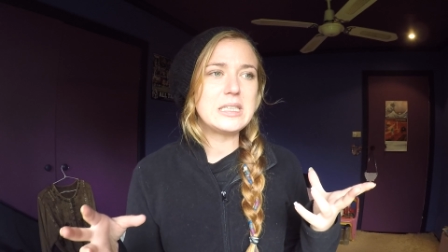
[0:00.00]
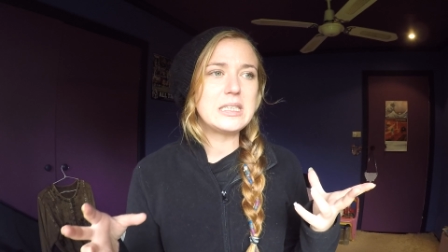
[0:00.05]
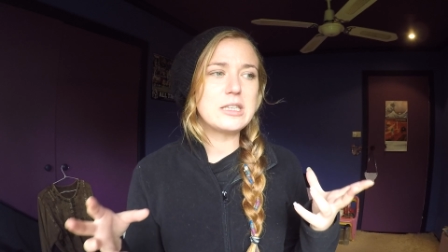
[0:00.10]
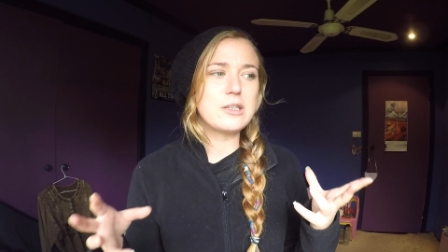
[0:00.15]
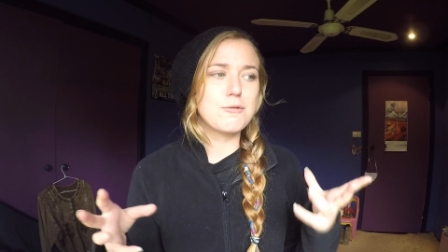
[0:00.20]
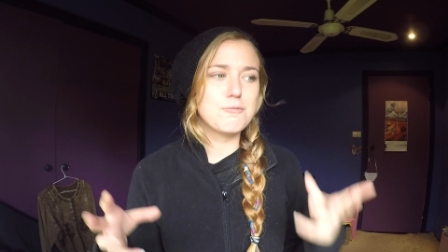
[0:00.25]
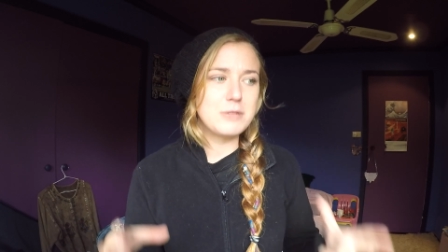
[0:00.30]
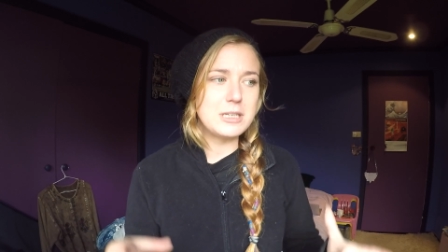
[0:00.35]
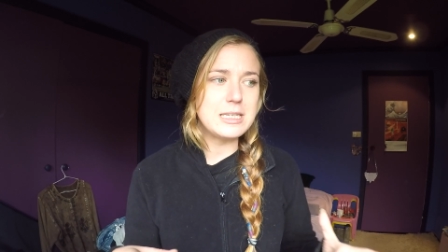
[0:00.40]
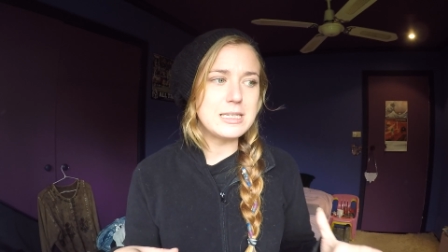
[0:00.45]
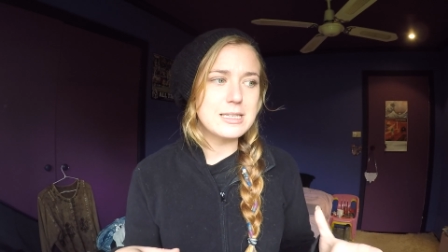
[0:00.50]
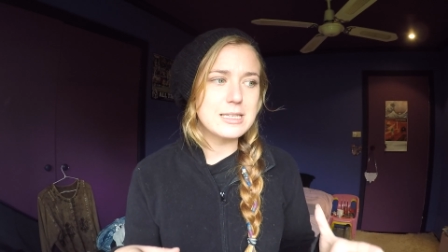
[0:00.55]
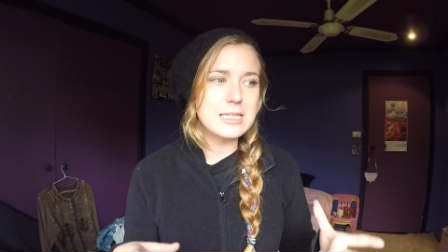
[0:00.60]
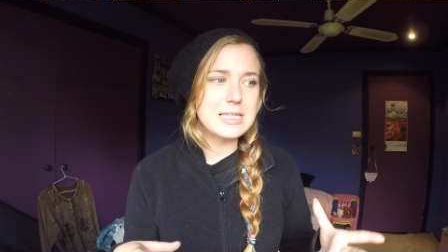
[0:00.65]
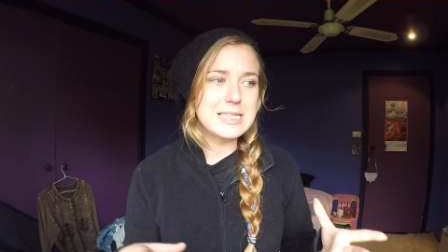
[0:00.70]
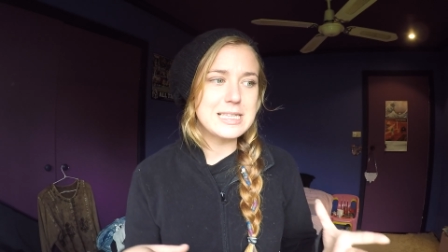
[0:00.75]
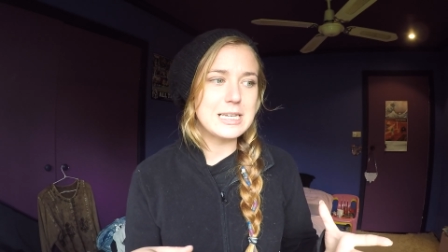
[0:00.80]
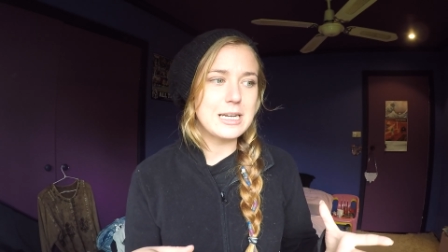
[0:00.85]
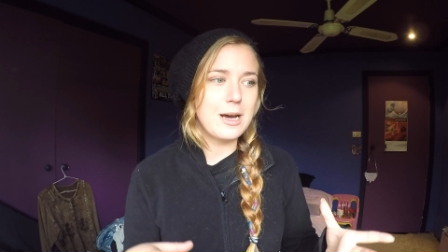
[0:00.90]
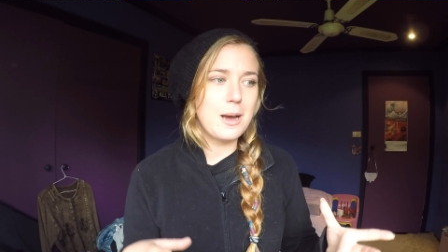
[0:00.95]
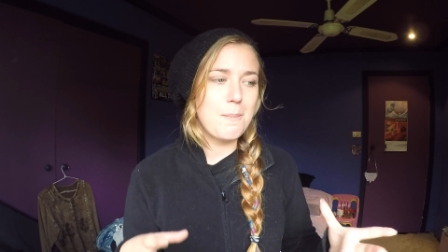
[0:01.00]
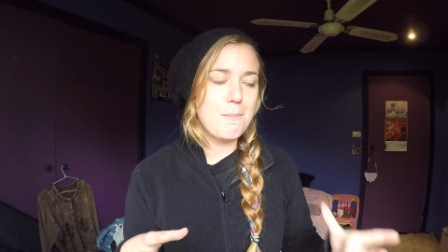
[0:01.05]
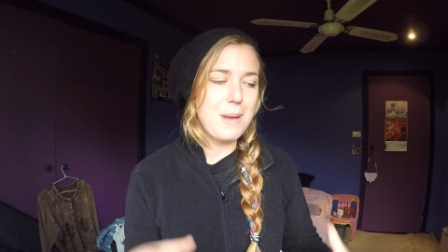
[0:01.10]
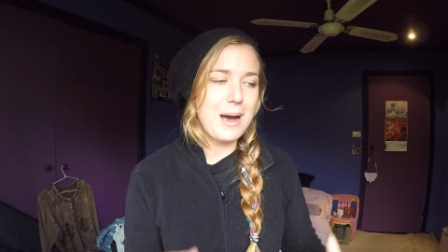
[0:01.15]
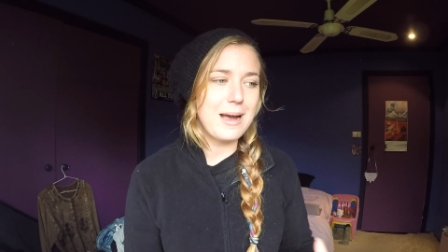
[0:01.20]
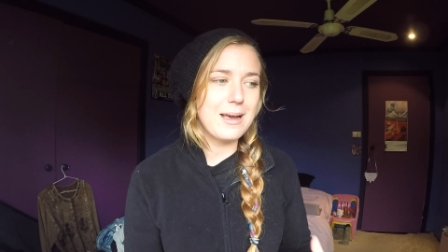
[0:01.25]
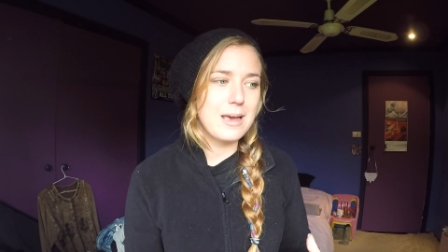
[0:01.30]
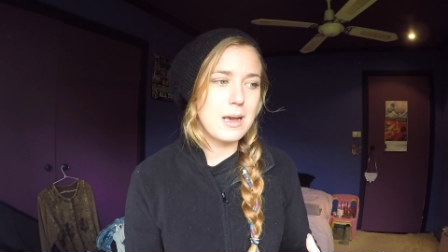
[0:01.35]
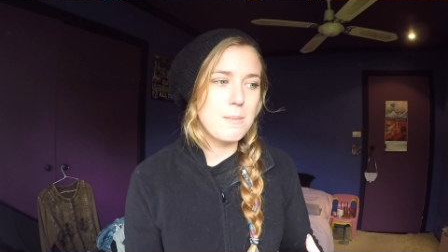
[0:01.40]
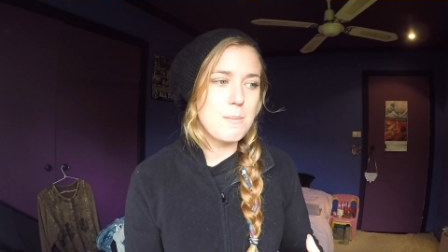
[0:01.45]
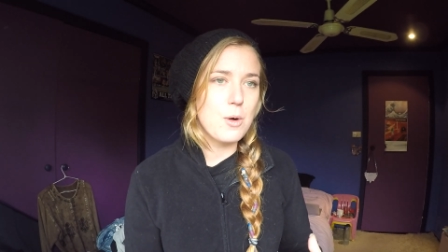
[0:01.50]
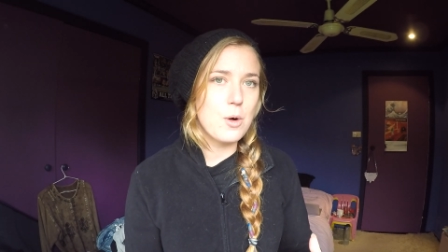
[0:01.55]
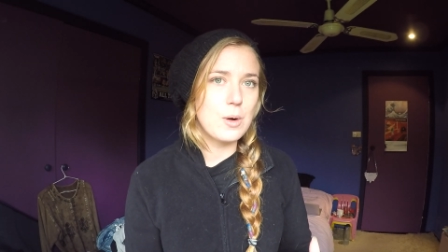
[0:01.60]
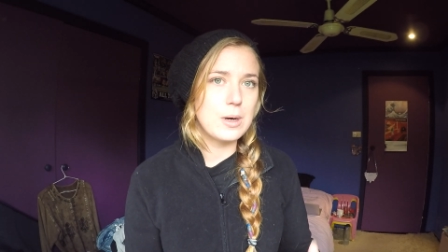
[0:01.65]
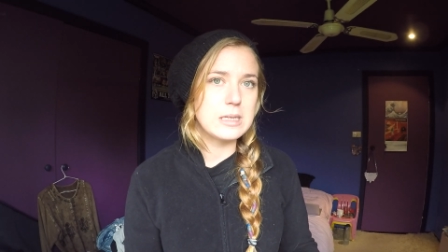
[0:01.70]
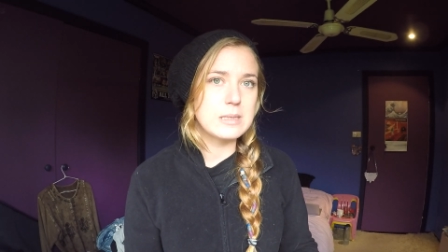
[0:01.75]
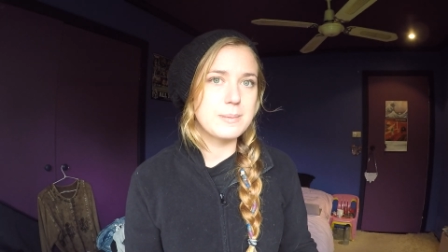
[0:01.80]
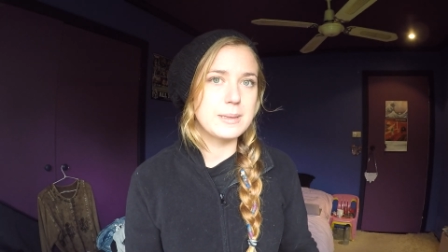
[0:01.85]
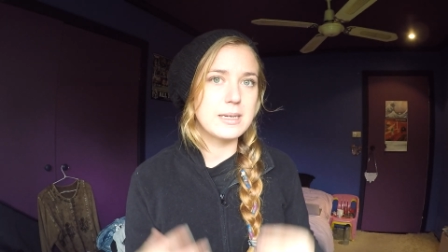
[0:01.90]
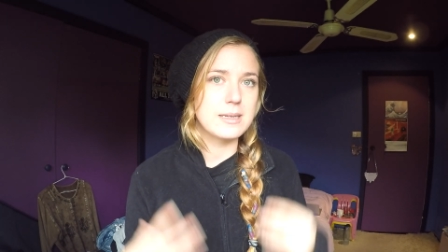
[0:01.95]
the reason that I'm packing more
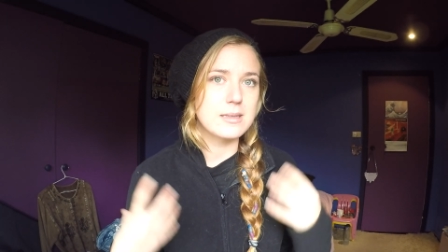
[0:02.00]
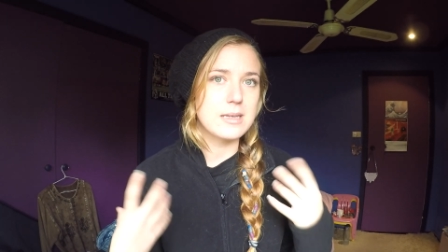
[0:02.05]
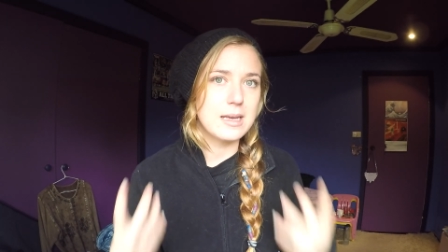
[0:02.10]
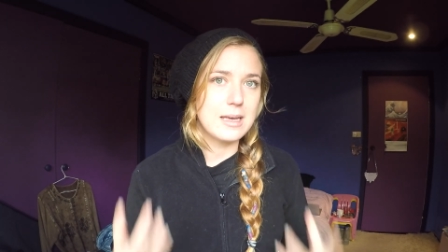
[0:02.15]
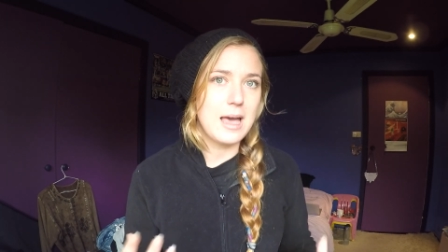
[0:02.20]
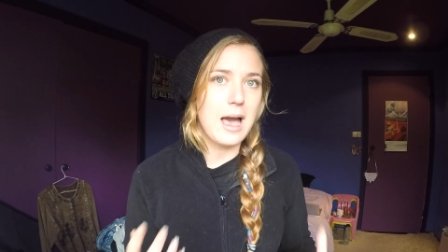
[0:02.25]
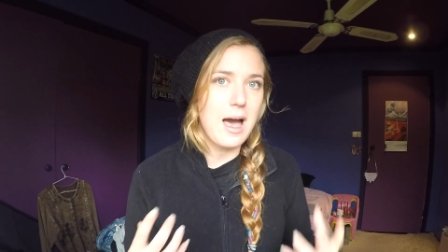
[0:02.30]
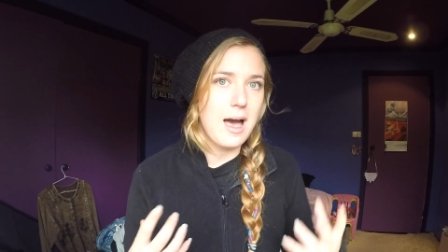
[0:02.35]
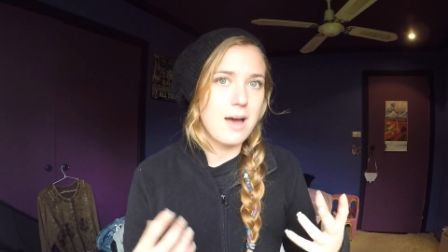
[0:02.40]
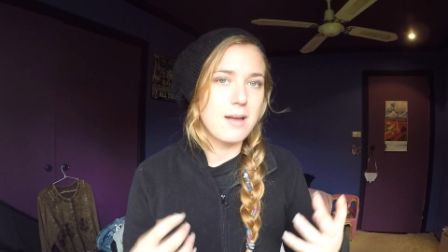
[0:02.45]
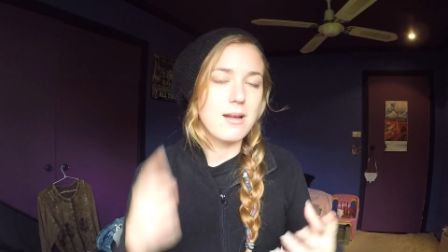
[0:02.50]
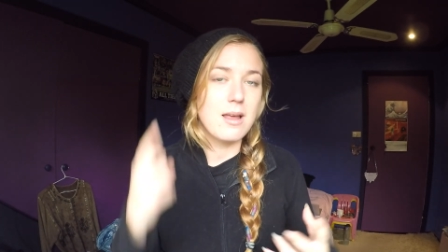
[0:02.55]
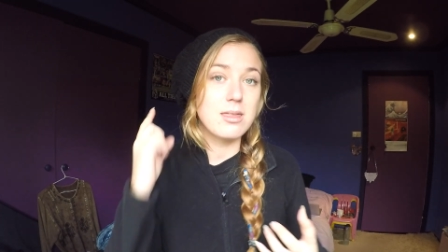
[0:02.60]
is because I can,